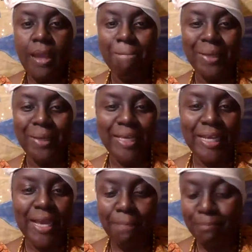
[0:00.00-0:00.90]
beat
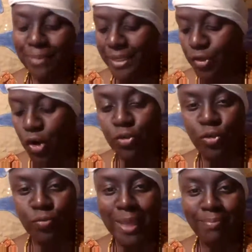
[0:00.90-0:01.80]
it.
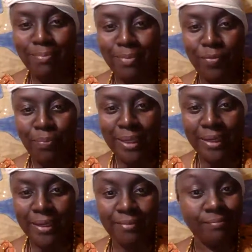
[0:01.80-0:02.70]
Don't you make me
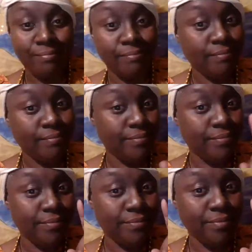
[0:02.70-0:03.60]
repeat it.
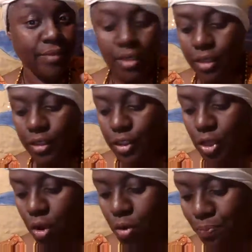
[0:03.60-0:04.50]

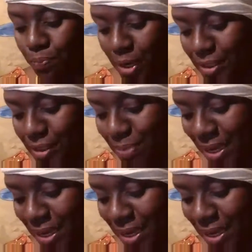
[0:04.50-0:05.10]
So pretty much